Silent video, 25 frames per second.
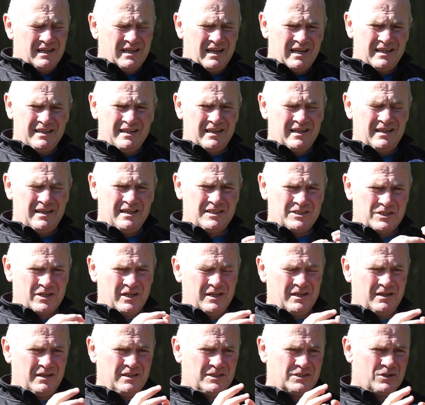And
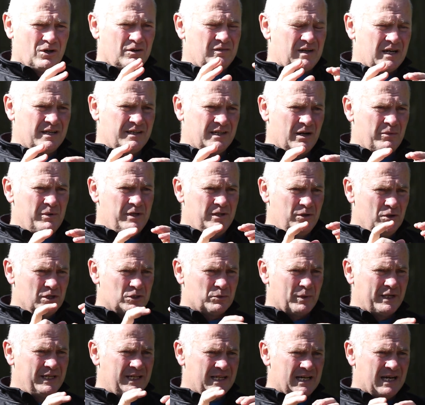he's got that now. He
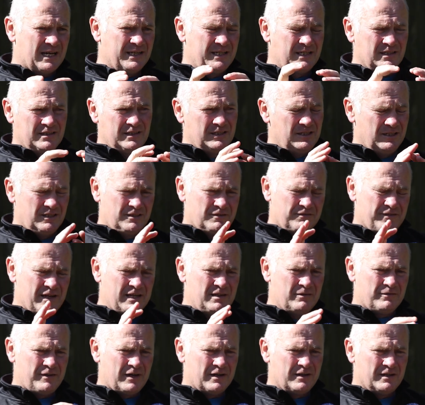knows when he can. He's
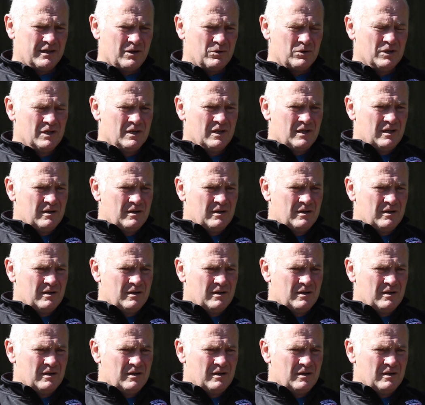fine with that now.